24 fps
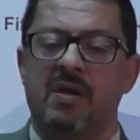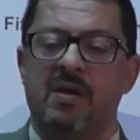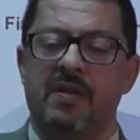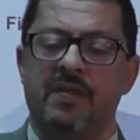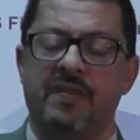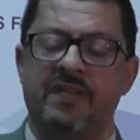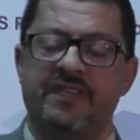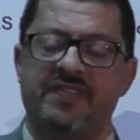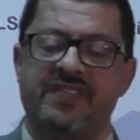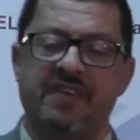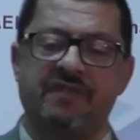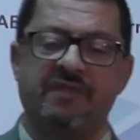
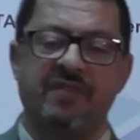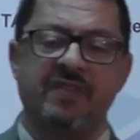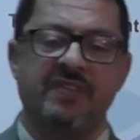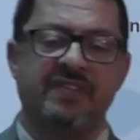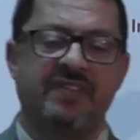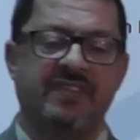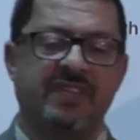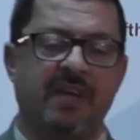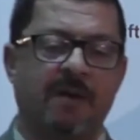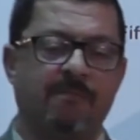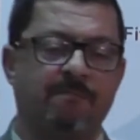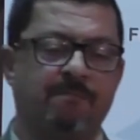The seventh
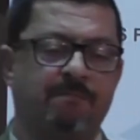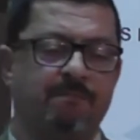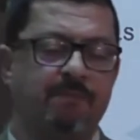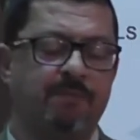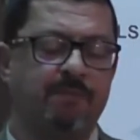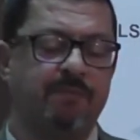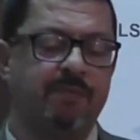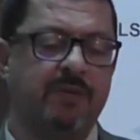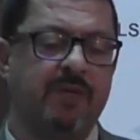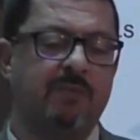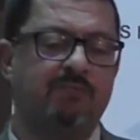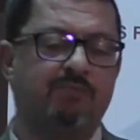
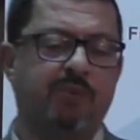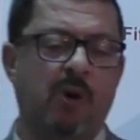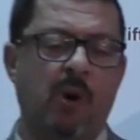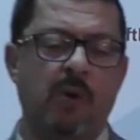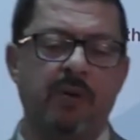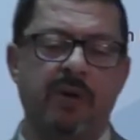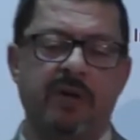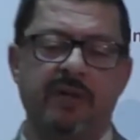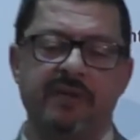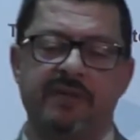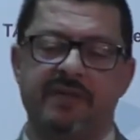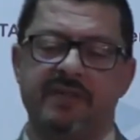
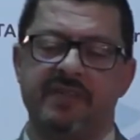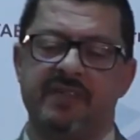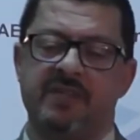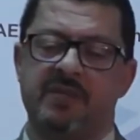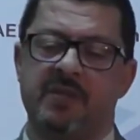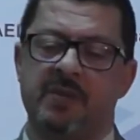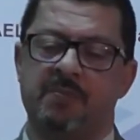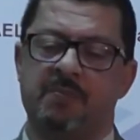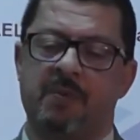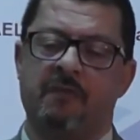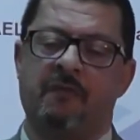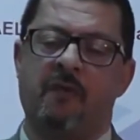sub-component is
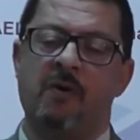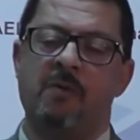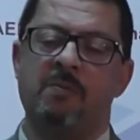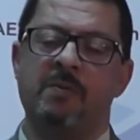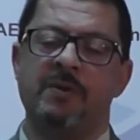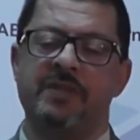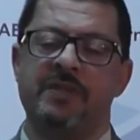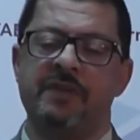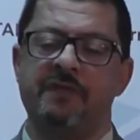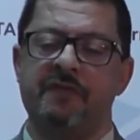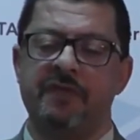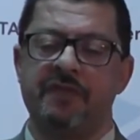the
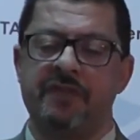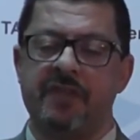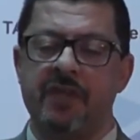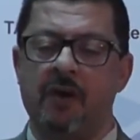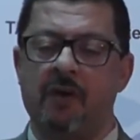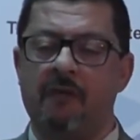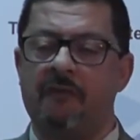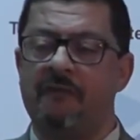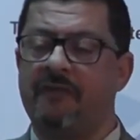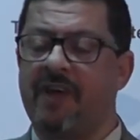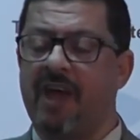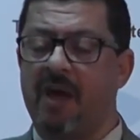performativity
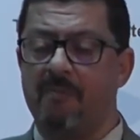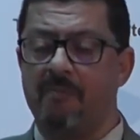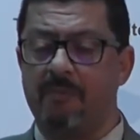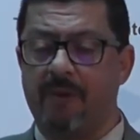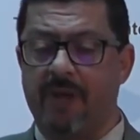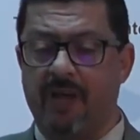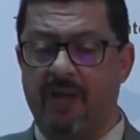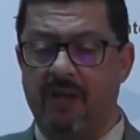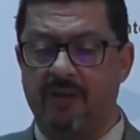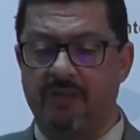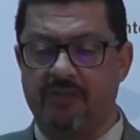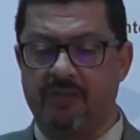of
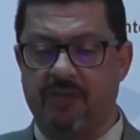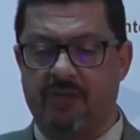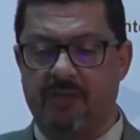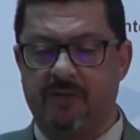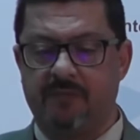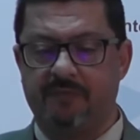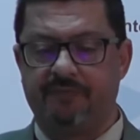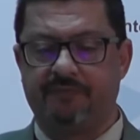camp culture.